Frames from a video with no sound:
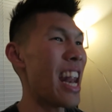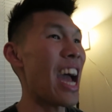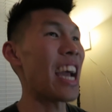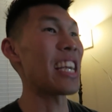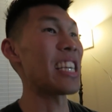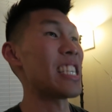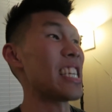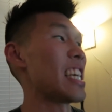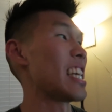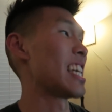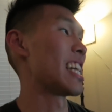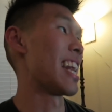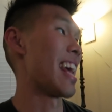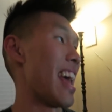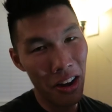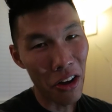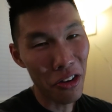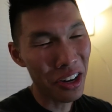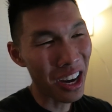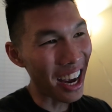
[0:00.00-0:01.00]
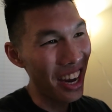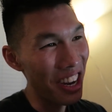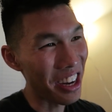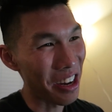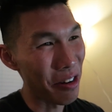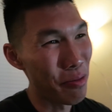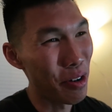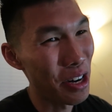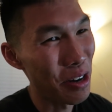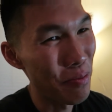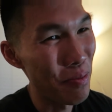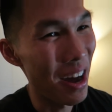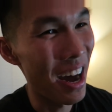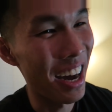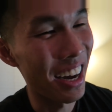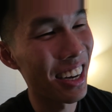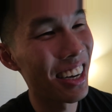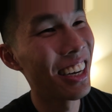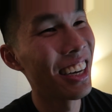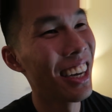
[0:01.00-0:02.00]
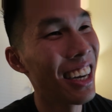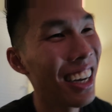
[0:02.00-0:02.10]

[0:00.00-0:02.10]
19. Okay, you can bring it back.